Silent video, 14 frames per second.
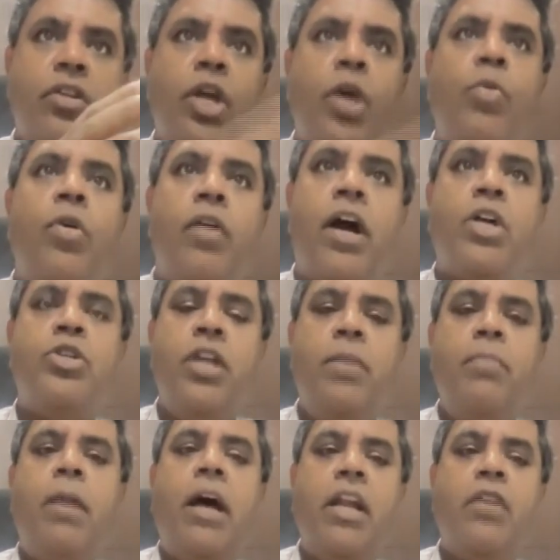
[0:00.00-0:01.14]
they were actually
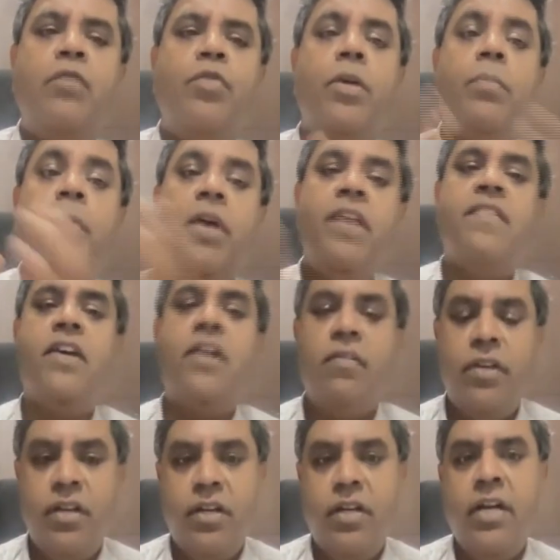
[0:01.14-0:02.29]
planning for the
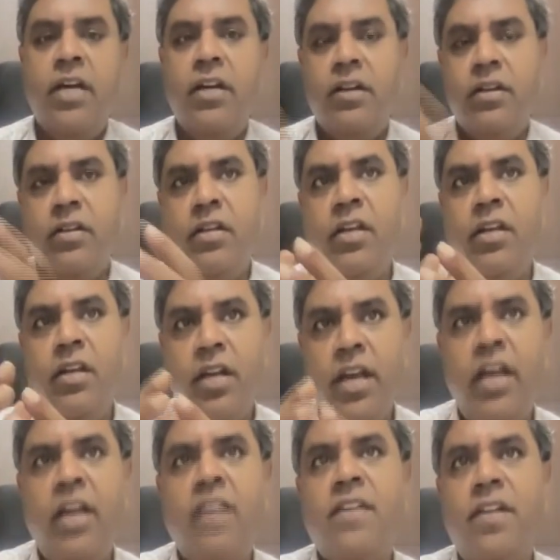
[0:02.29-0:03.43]
PSLV. And the
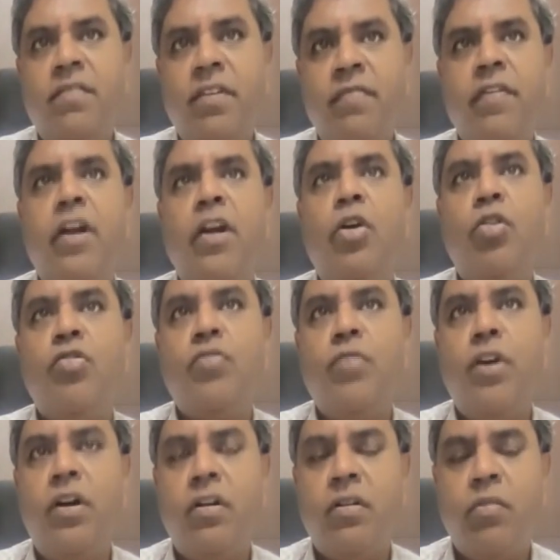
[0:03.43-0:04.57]
ASLV failures
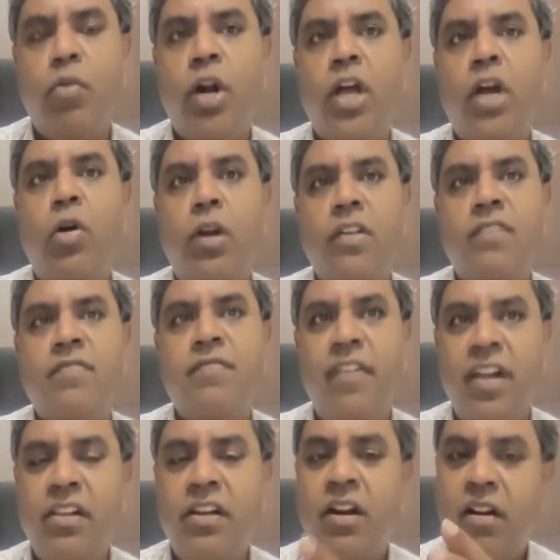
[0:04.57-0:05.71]
were what I call as
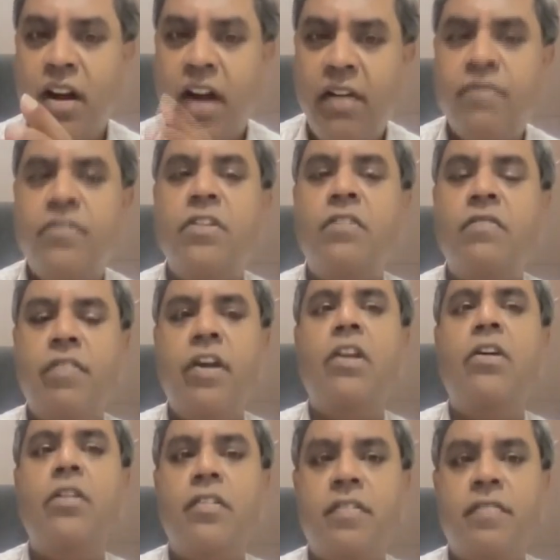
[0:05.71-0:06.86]
well crafted
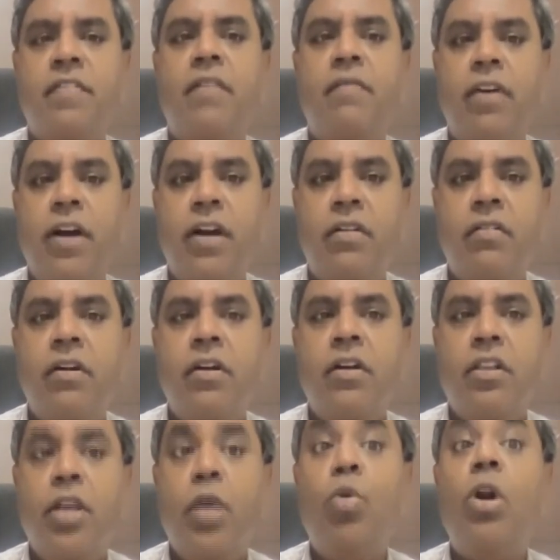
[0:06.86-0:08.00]
failures from where
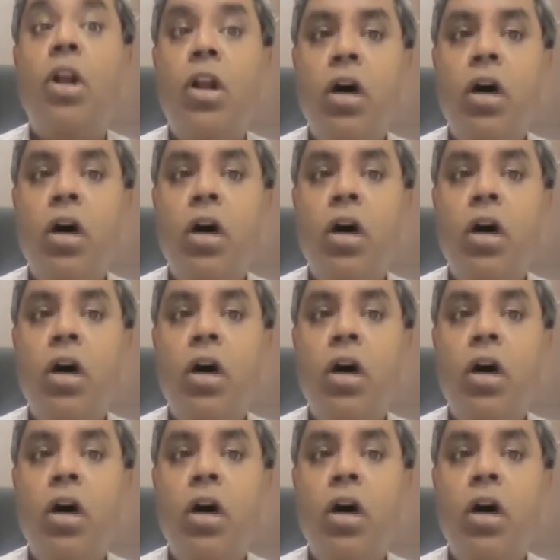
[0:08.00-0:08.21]
they would